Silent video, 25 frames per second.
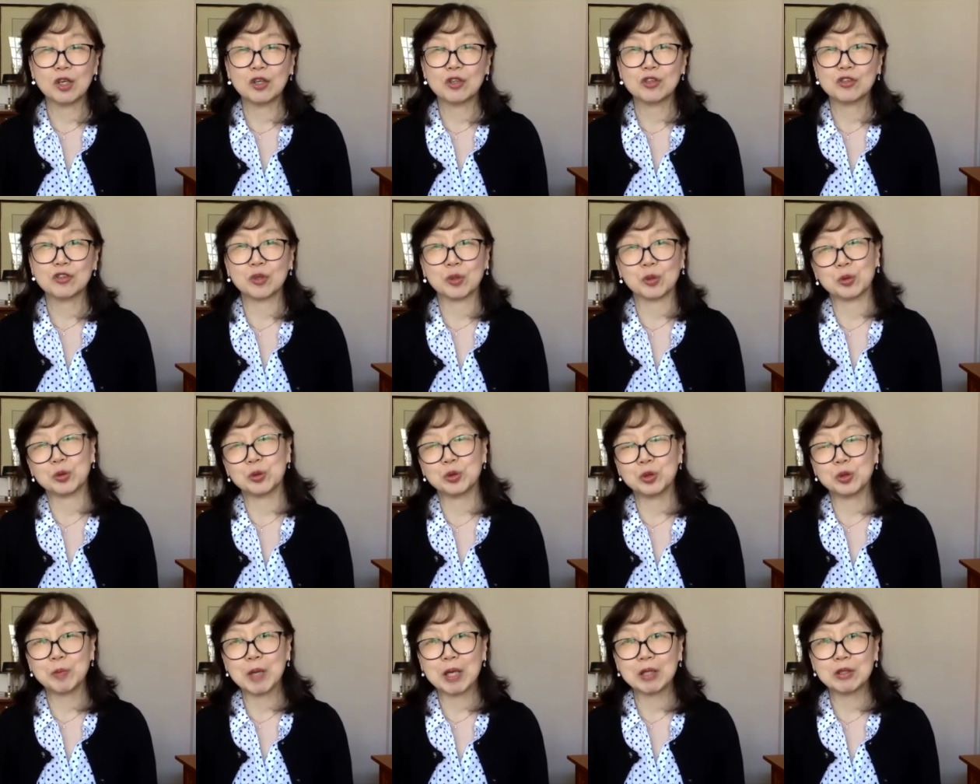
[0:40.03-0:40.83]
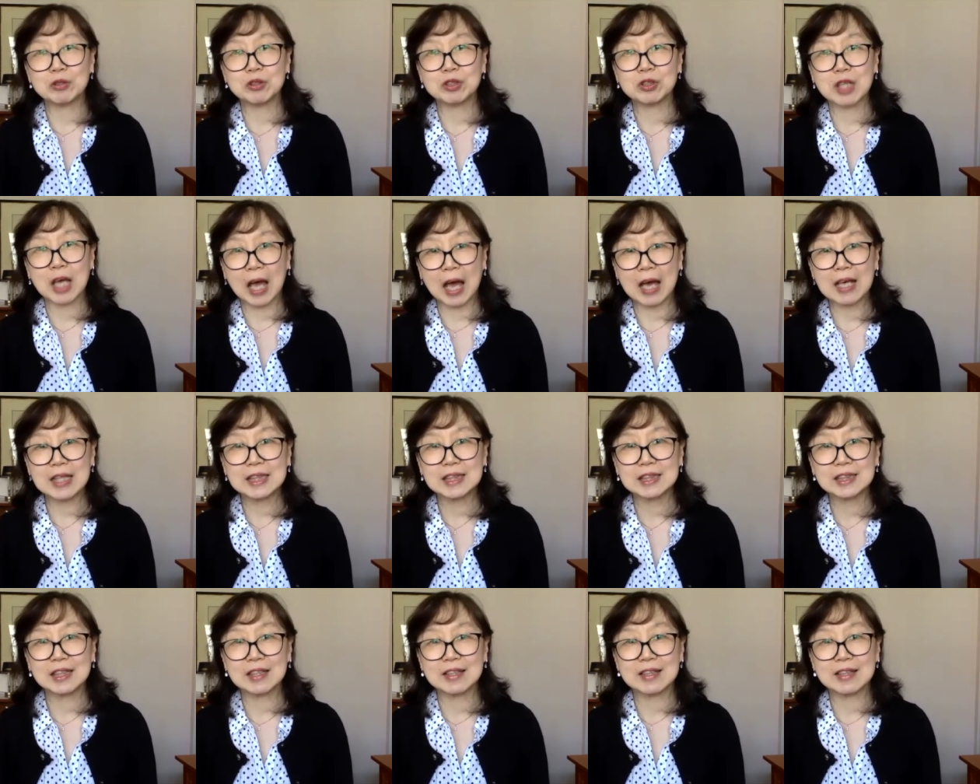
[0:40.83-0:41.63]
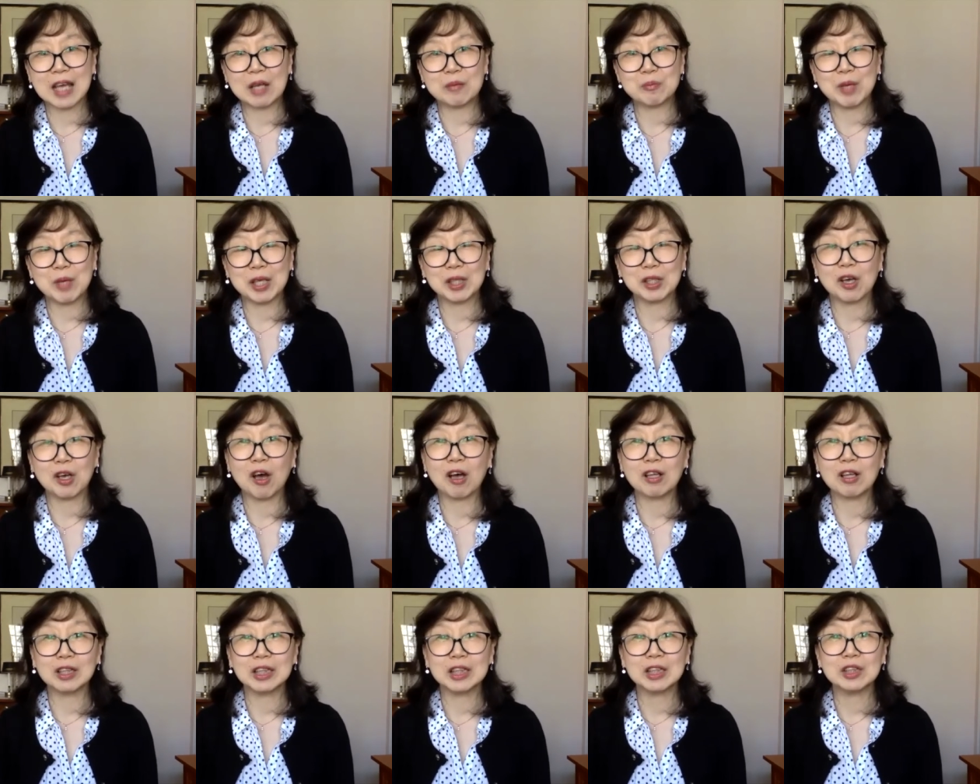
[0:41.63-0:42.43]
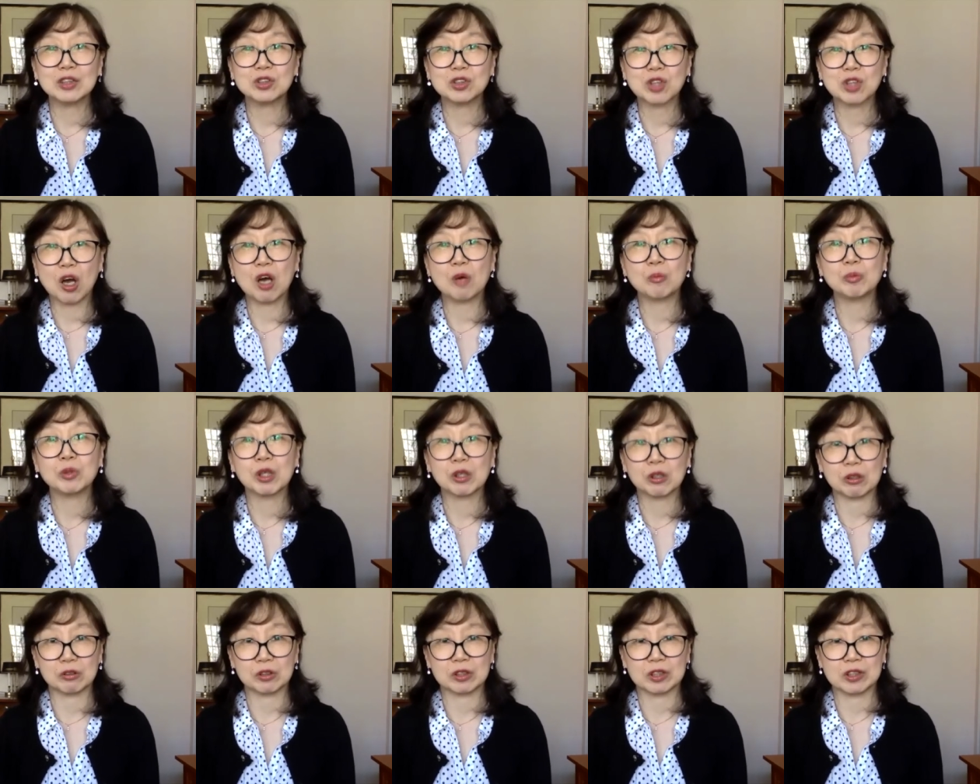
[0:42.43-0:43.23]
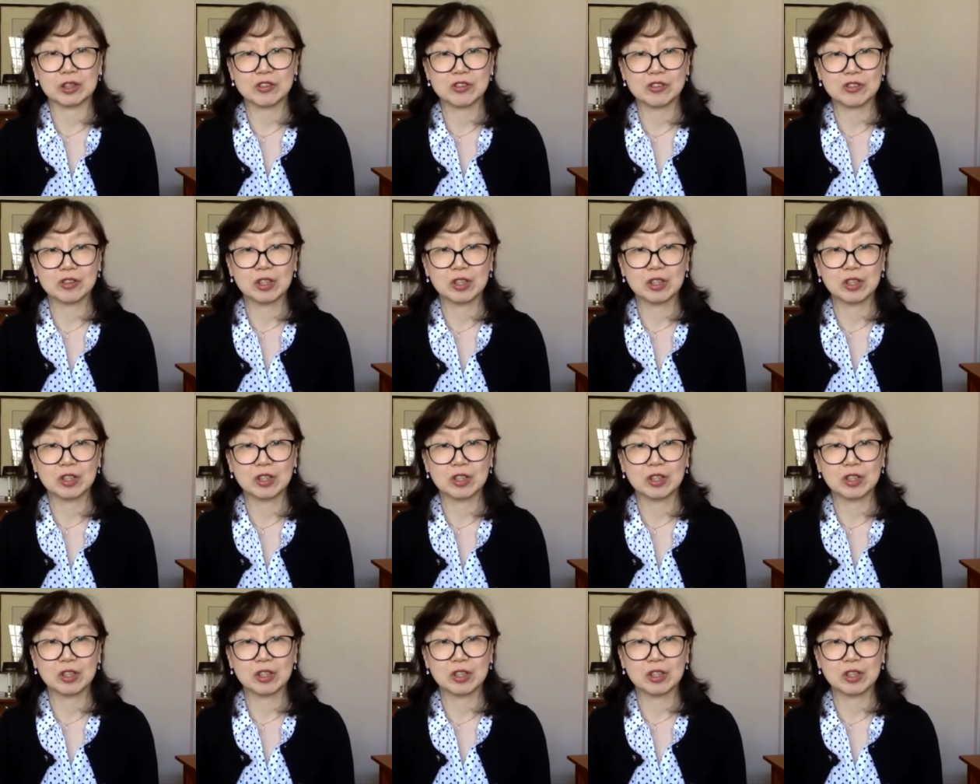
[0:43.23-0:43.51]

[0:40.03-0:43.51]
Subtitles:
So who better to ask than my colleague, Tom Kurys.